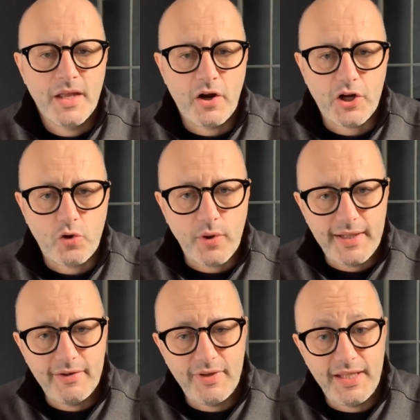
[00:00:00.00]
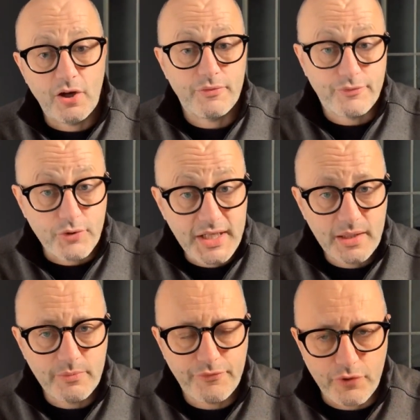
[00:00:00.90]
our creativity, our
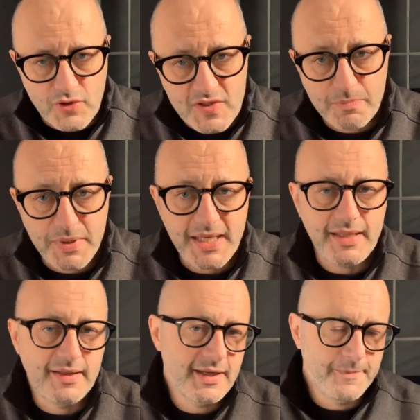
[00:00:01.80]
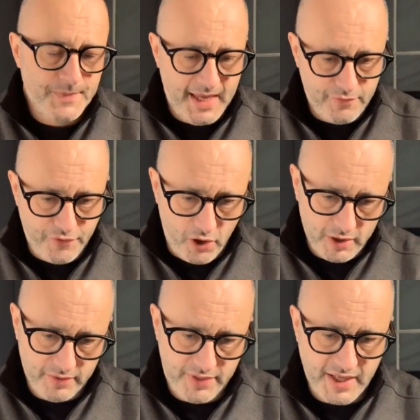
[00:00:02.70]
freedom for speed, and for all
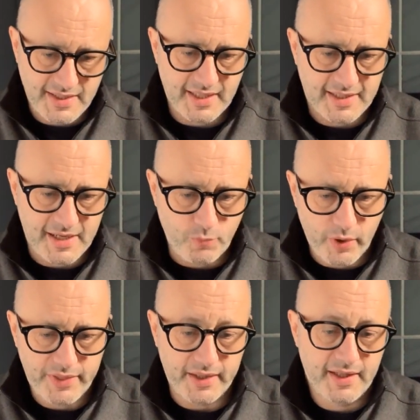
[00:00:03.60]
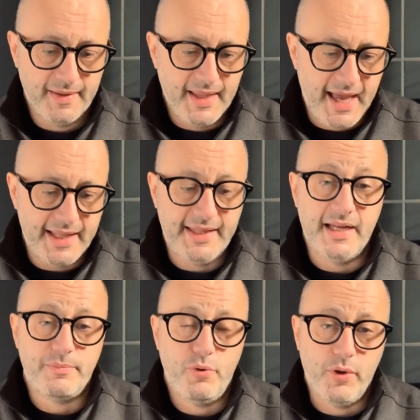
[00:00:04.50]
the things that come with it at
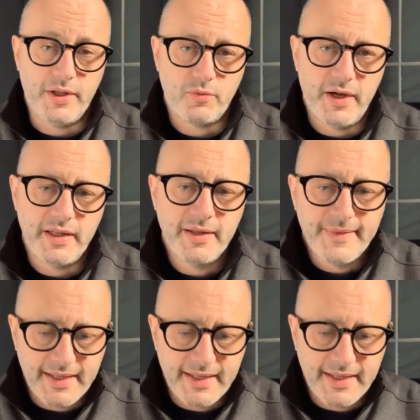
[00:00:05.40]
that point, right?